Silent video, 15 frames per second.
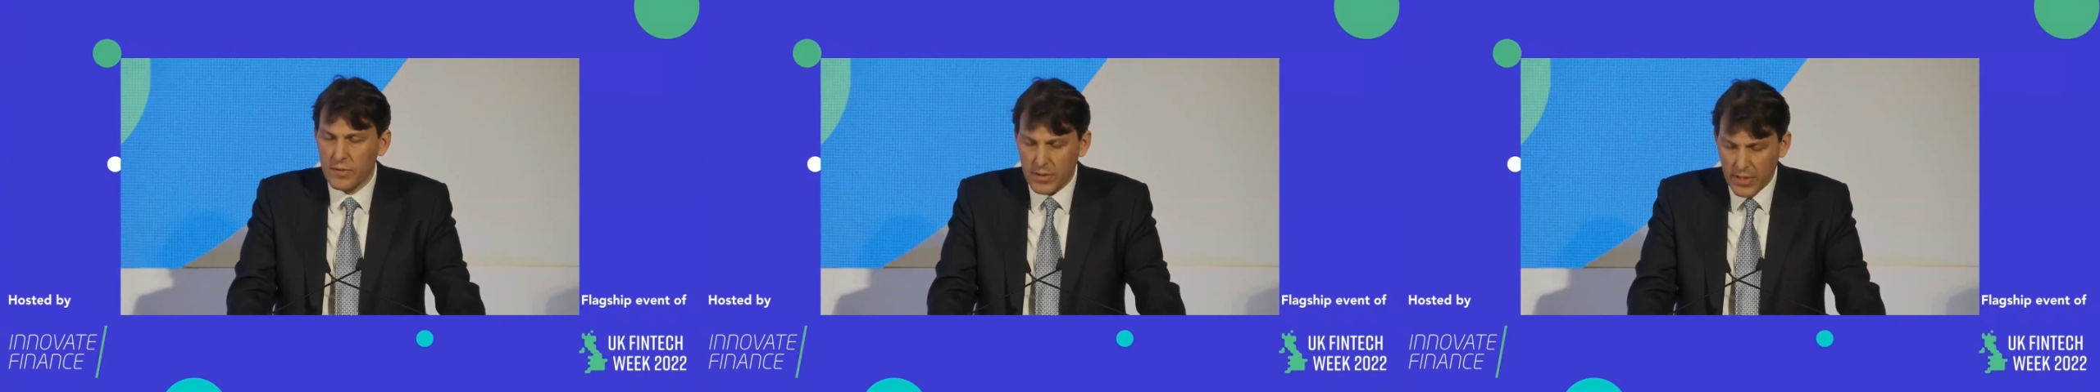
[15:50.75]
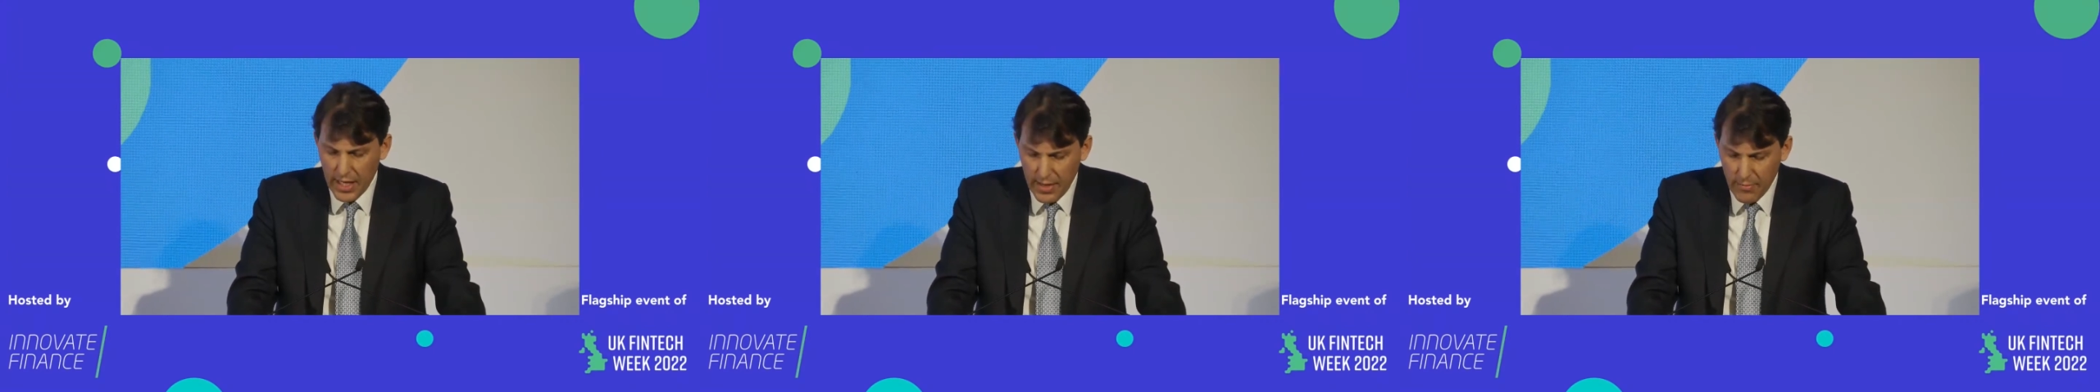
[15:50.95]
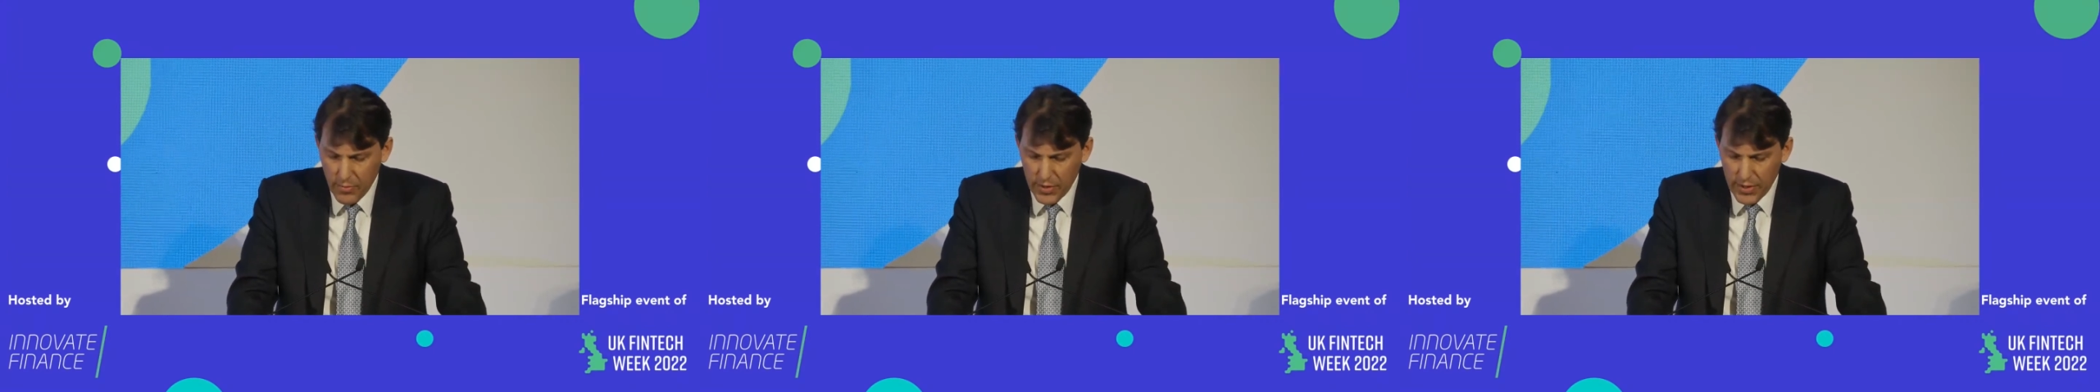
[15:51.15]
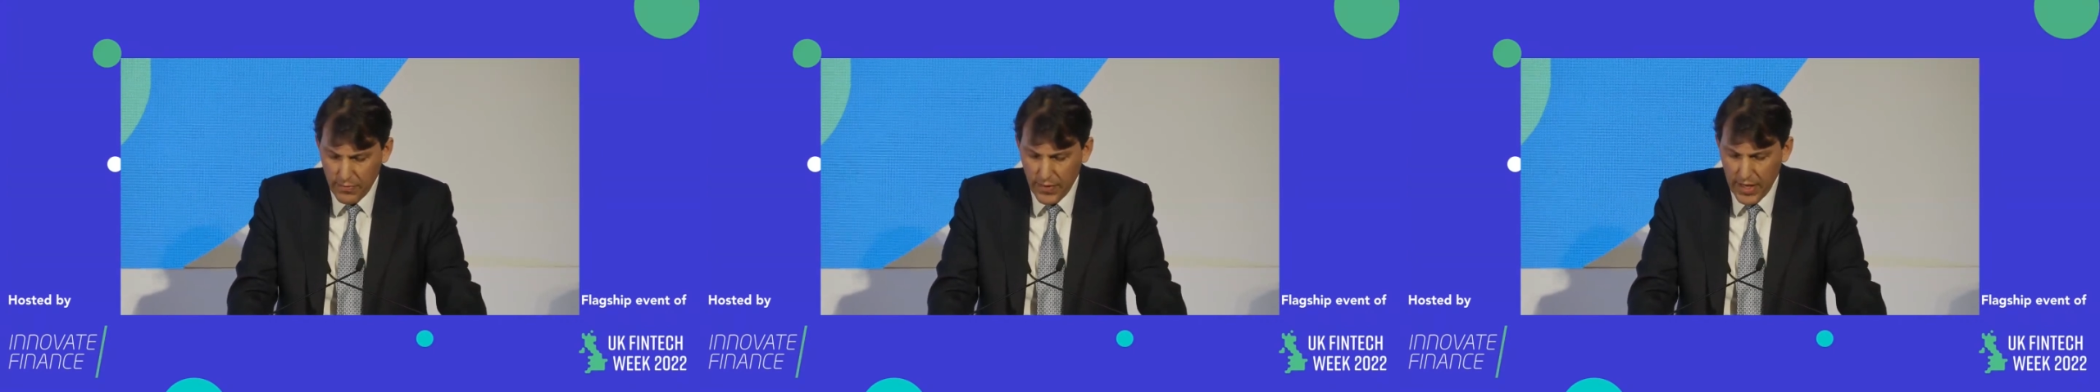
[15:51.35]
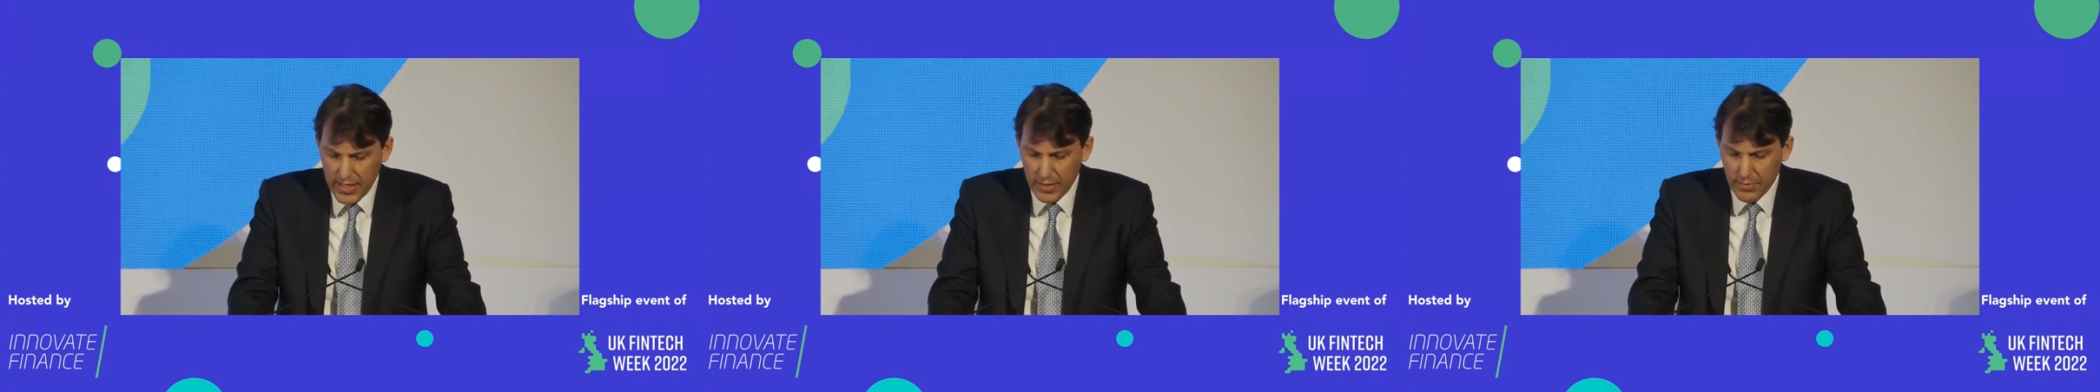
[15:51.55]
to inward
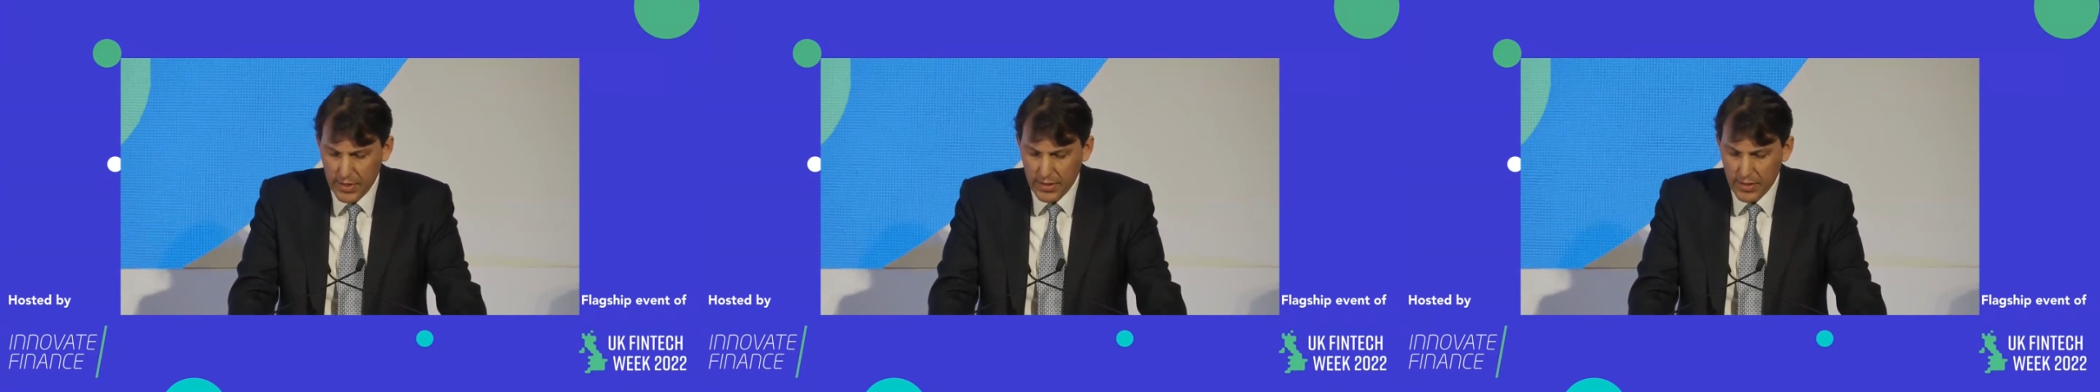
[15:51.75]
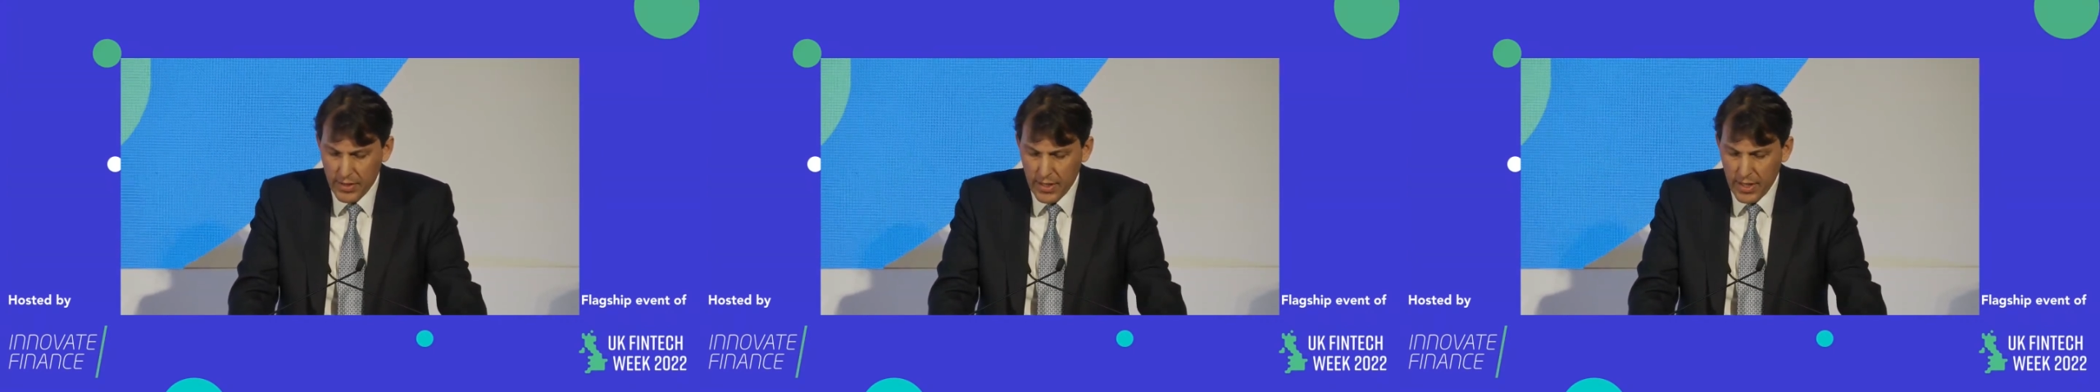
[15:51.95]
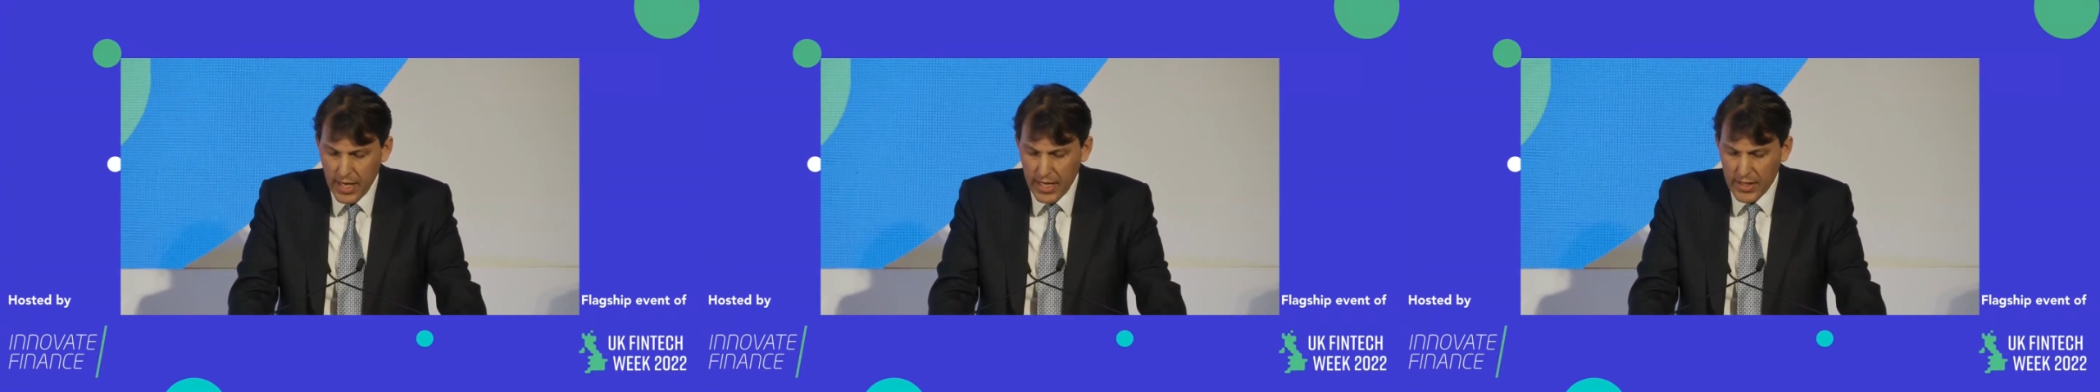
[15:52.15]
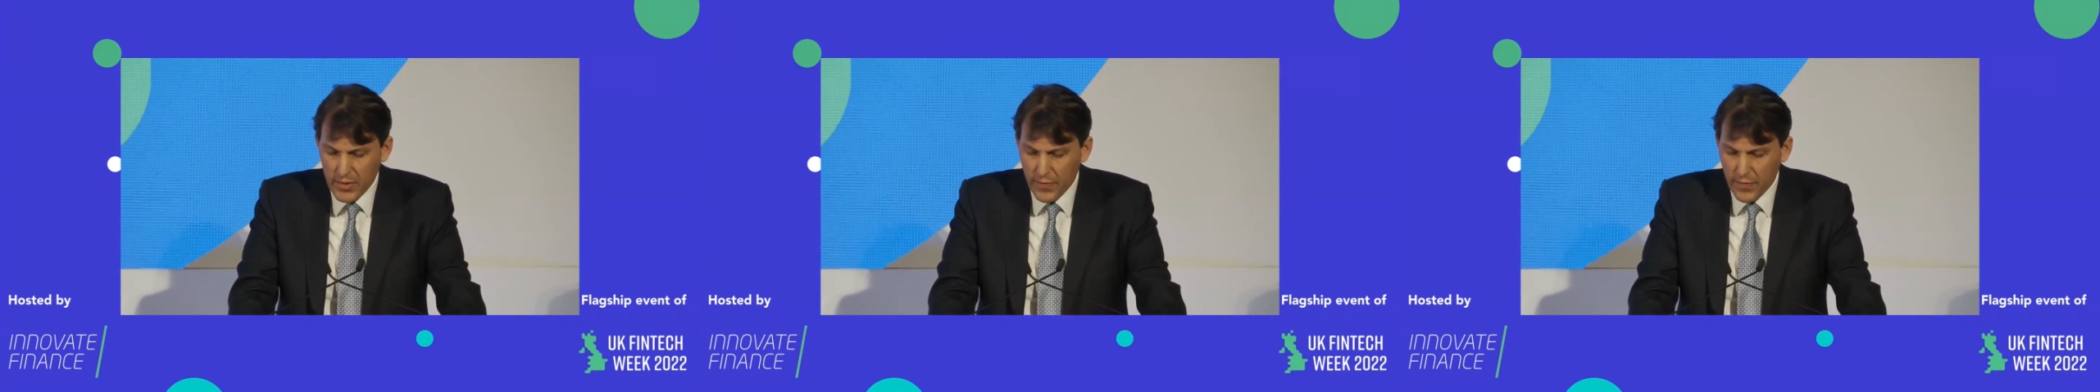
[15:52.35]
investment and